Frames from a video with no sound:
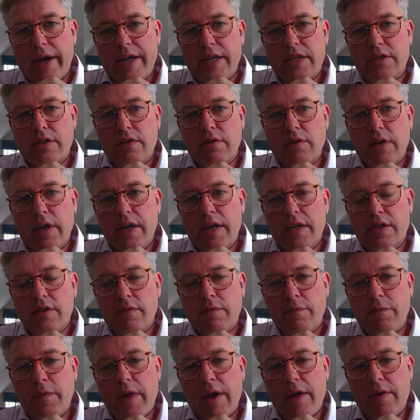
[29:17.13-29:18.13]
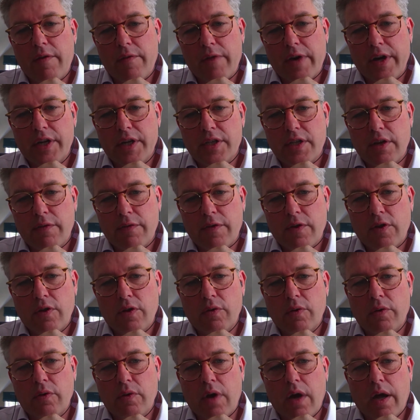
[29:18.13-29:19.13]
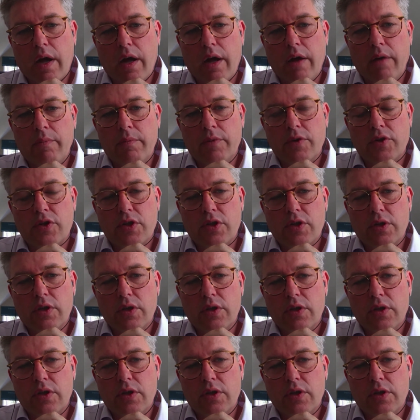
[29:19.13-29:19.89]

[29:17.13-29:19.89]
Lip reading: It is very, very difficult for